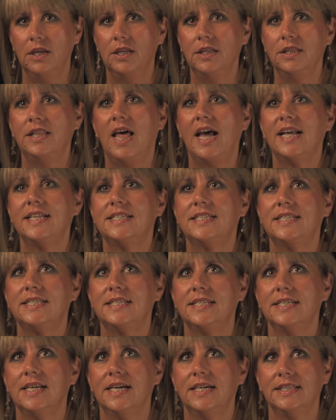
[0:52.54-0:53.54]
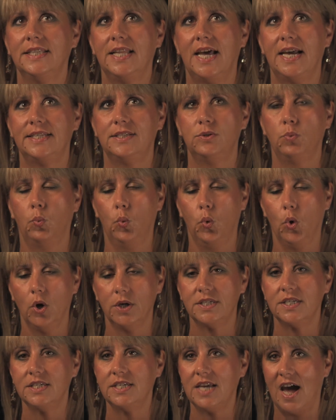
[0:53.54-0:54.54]
Let's let's
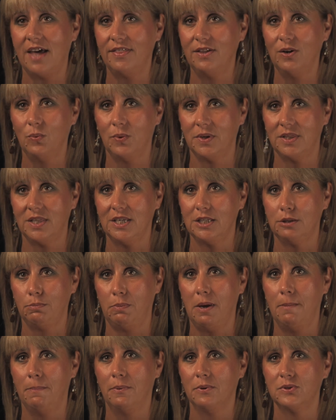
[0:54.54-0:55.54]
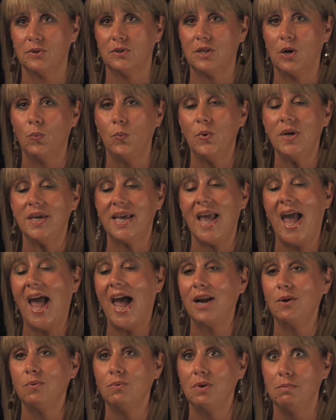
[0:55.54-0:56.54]
work together with these people so that we
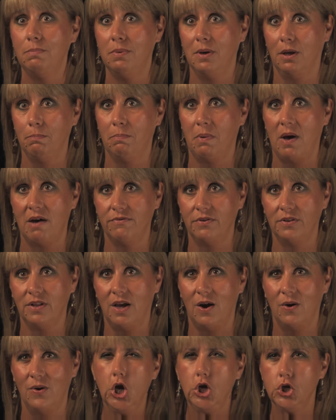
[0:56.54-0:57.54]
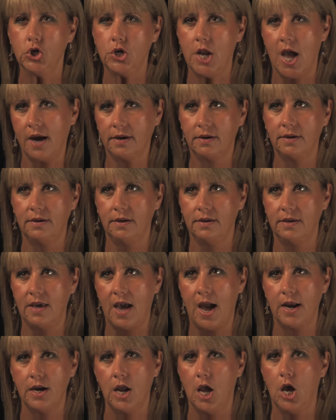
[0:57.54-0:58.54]
can rebuild Buffalo. You're not going to
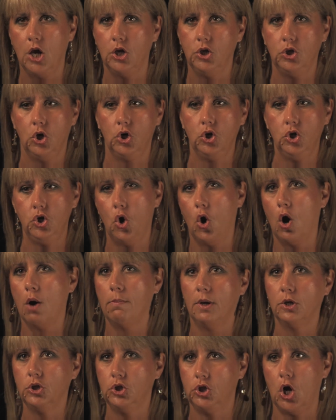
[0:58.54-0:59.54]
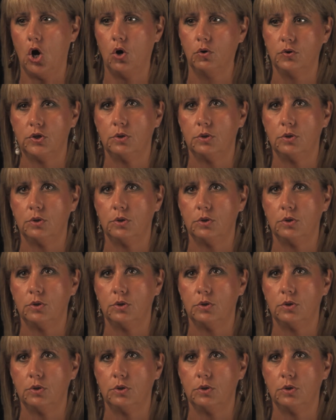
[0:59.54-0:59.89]
get your normal Joes